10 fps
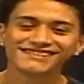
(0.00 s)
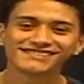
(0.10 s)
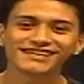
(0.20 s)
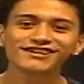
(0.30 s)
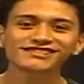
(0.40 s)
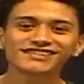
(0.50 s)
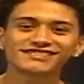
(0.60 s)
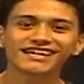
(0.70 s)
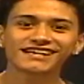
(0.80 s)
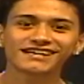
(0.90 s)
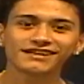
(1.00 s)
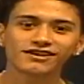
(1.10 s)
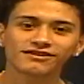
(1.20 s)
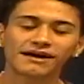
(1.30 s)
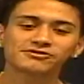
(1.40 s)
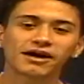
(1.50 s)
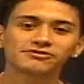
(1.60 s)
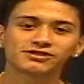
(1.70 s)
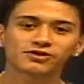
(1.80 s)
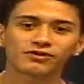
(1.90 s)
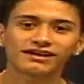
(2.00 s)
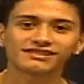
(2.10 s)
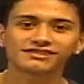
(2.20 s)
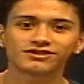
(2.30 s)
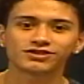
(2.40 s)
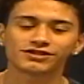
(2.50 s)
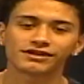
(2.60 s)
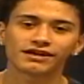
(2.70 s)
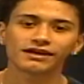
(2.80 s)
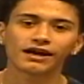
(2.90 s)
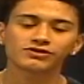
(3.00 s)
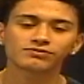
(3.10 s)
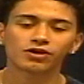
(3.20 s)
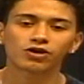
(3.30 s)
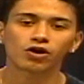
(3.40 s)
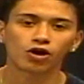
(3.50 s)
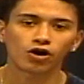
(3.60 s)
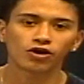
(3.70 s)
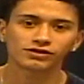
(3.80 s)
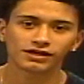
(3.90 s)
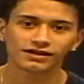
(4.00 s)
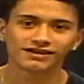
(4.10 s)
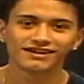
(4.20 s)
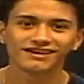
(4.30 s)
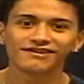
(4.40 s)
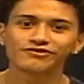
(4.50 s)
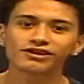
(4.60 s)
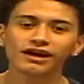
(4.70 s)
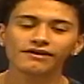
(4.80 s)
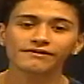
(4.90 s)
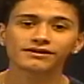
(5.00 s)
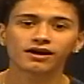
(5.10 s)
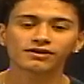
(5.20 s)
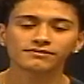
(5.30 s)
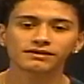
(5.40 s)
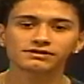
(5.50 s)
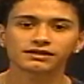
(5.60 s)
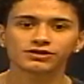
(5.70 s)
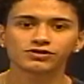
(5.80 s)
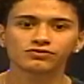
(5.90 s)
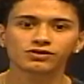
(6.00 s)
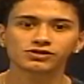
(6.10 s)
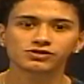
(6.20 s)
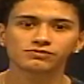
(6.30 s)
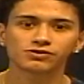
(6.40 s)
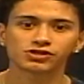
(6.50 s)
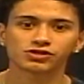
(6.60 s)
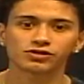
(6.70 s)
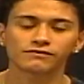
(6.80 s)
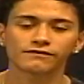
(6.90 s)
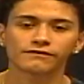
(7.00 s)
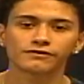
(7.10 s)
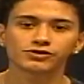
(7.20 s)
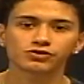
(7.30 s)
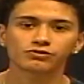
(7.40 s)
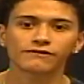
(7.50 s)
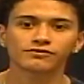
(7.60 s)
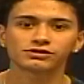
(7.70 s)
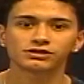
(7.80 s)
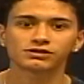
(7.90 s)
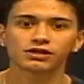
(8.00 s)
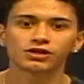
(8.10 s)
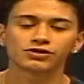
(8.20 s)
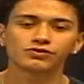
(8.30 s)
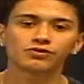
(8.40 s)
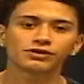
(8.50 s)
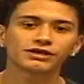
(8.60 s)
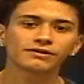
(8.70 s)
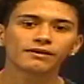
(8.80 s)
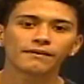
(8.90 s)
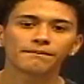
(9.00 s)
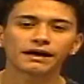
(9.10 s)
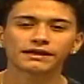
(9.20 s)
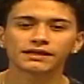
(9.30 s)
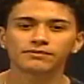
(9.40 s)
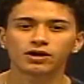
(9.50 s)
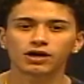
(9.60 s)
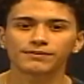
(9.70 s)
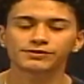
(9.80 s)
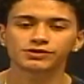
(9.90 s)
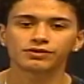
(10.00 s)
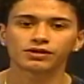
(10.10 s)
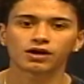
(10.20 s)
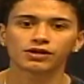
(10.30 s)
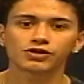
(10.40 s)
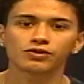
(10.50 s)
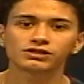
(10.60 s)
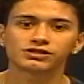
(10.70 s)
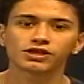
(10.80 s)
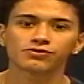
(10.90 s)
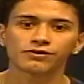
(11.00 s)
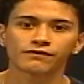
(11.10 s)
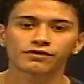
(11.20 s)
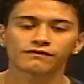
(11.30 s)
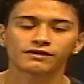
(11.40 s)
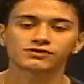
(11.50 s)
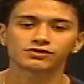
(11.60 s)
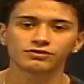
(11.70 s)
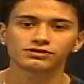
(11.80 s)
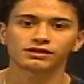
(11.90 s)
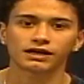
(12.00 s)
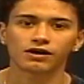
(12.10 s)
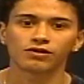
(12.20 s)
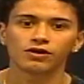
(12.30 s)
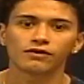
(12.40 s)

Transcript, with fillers: Seniors can check in their laptops in the Writing Center today and tomorrow all day. If you have a documents that you want to preserve for future what? references, you will need to back them up to a non-USD 345 students account